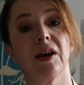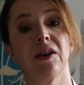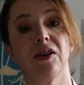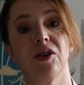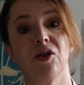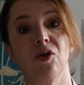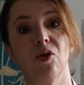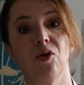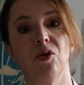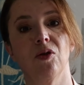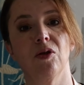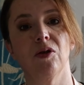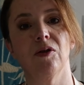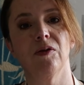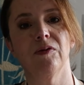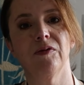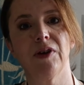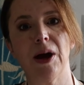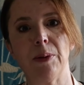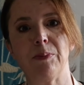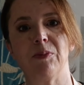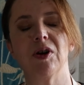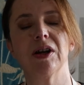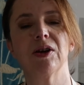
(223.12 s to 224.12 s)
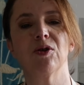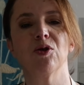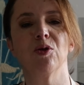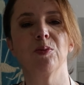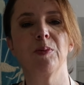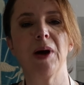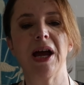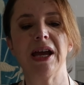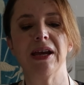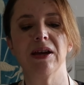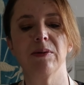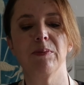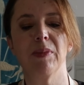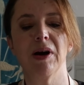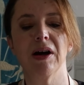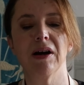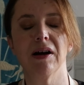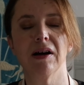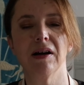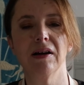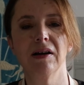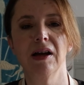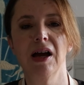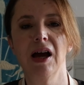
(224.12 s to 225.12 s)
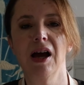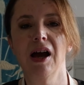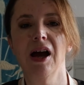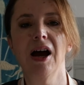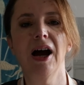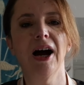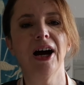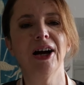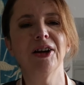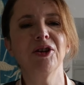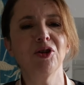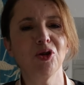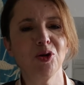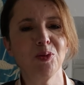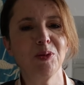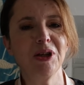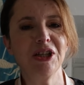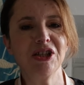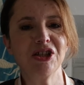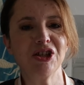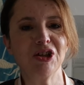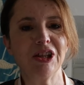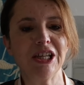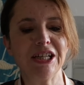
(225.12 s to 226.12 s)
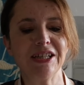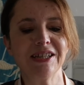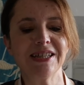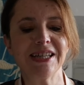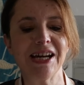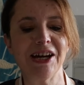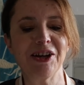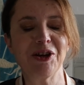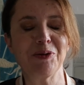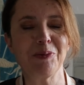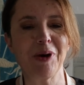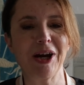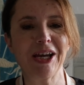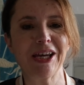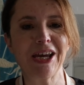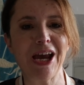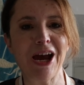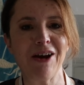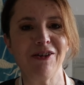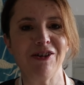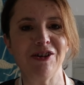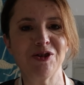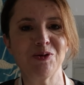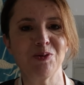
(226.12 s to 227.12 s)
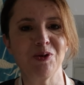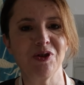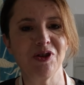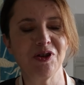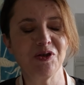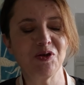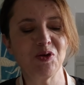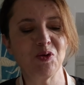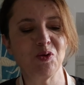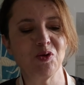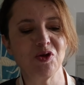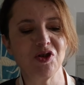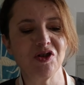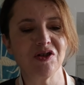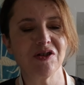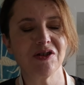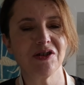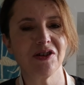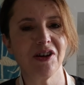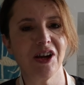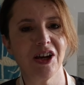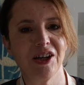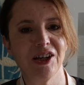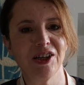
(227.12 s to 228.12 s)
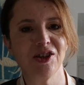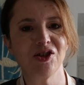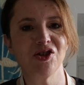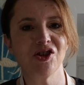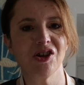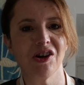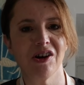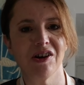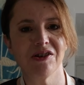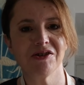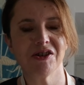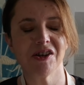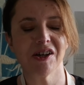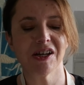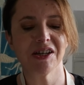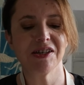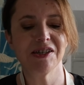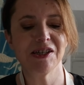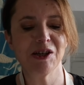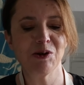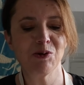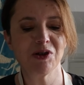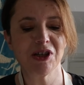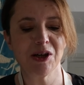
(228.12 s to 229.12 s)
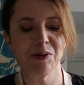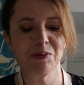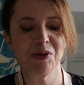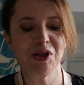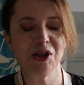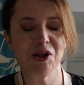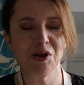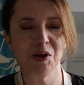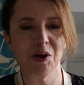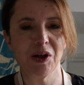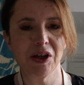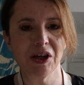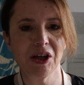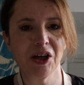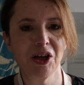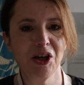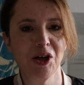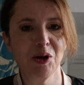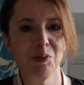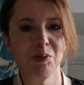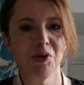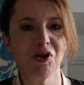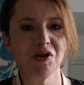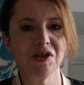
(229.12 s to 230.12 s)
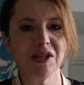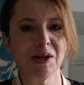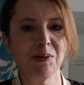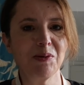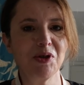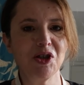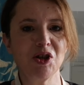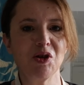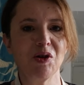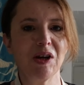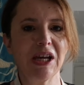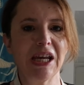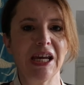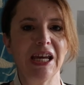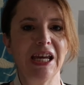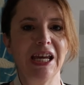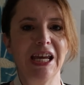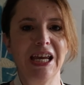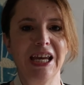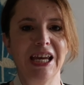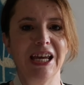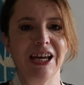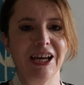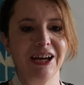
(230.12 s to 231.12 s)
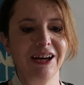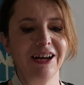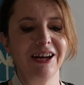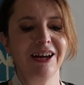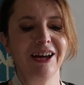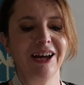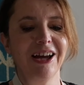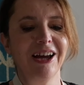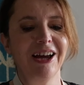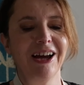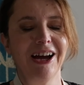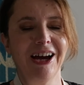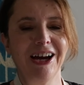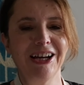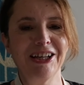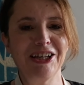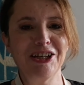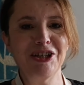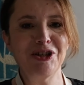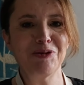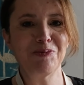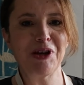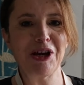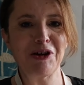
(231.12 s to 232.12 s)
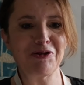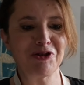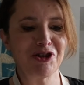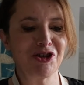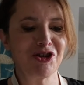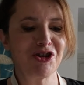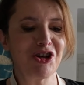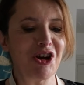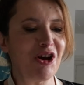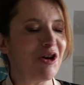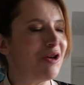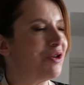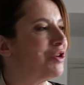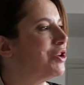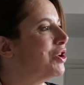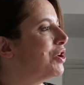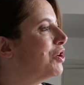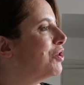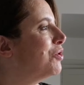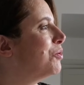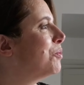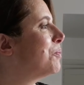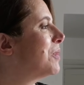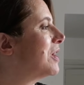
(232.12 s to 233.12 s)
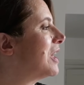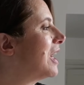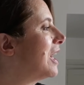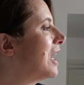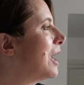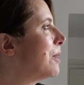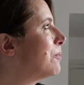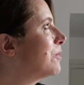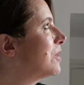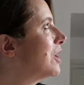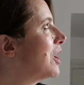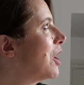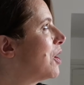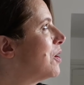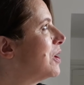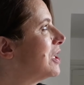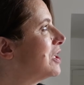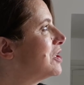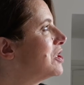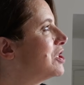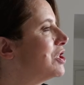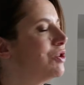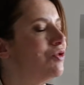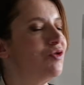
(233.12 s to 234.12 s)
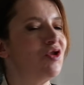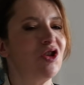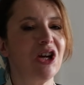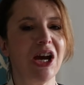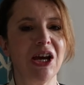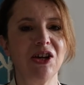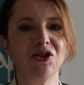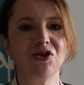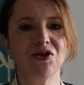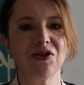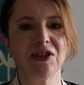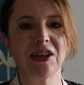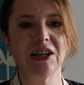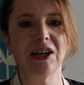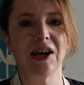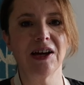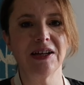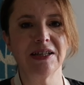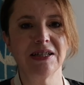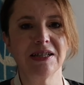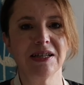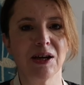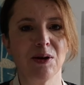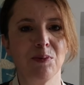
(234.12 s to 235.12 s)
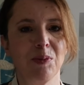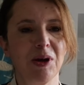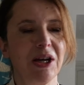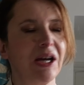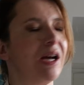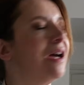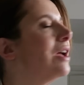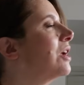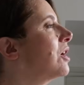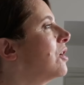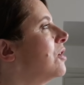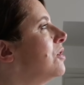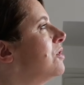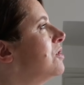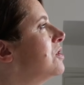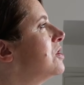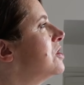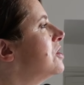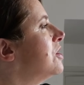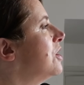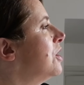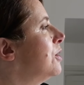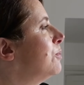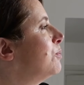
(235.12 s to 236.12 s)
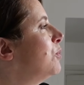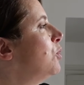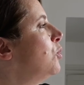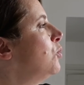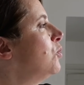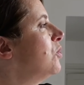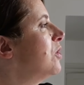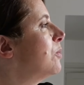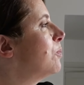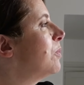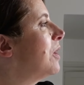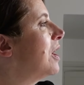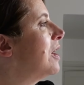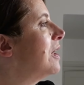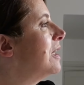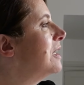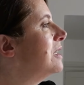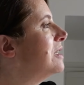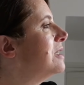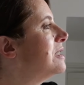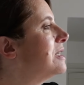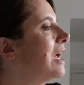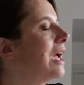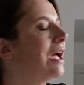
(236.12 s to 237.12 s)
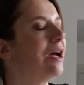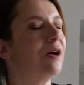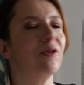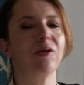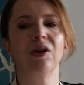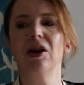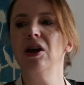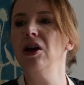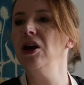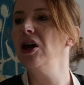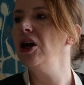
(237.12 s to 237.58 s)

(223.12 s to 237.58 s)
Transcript: your fabric or paper, I normally do this down in my garage with the door just slightly ajar so I can see what I'm doing. Because I'm doing it here, I need to be able to show you, but I am going to change the lighting a bit. I'm going to pull the blind down